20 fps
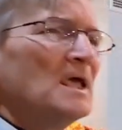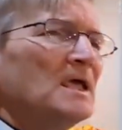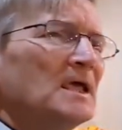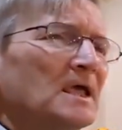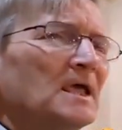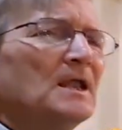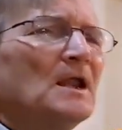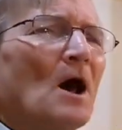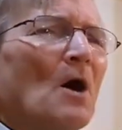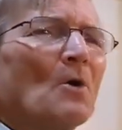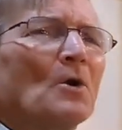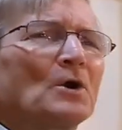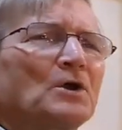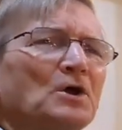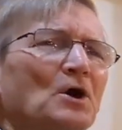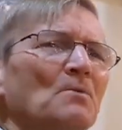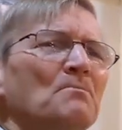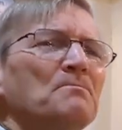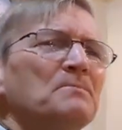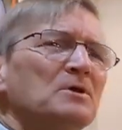in our
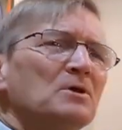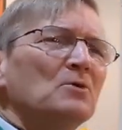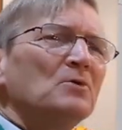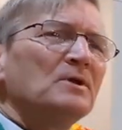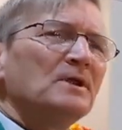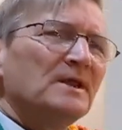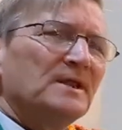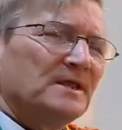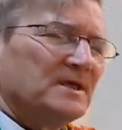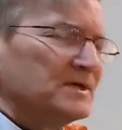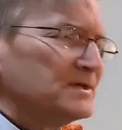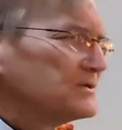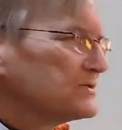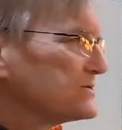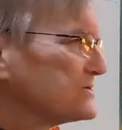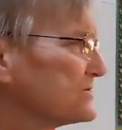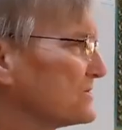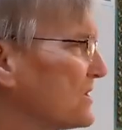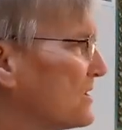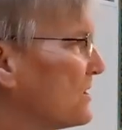
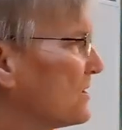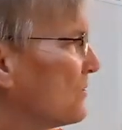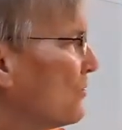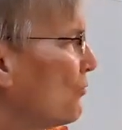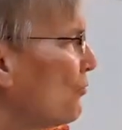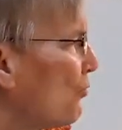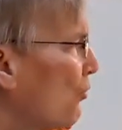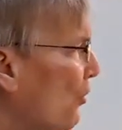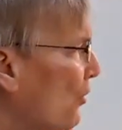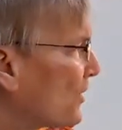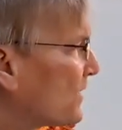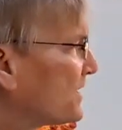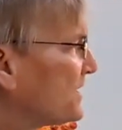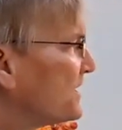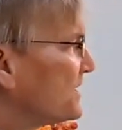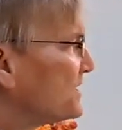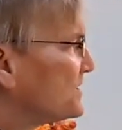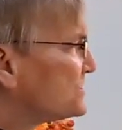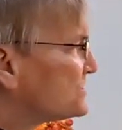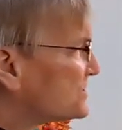communities,
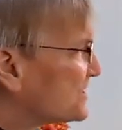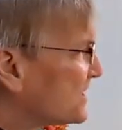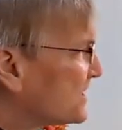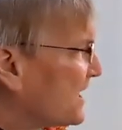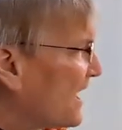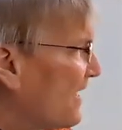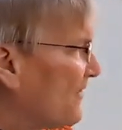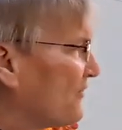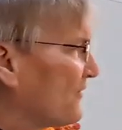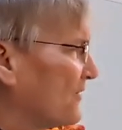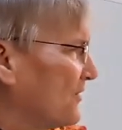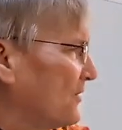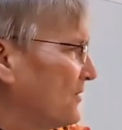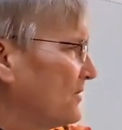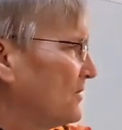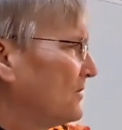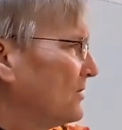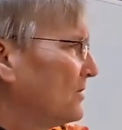working together